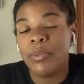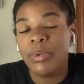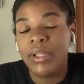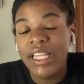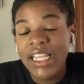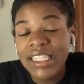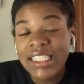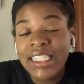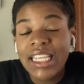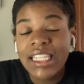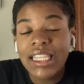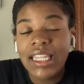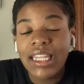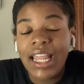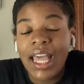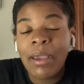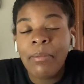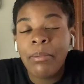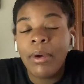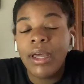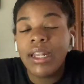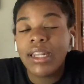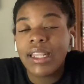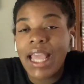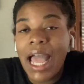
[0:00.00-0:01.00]
please hit the
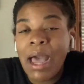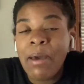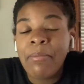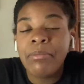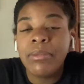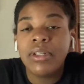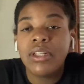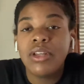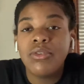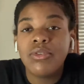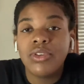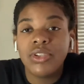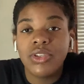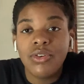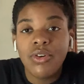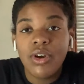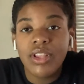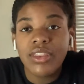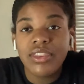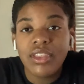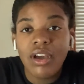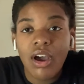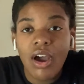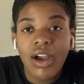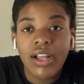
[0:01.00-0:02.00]
like button, comment below your
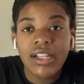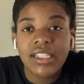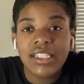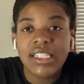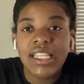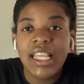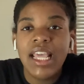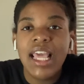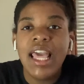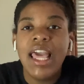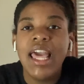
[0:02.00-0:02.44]
thoughts.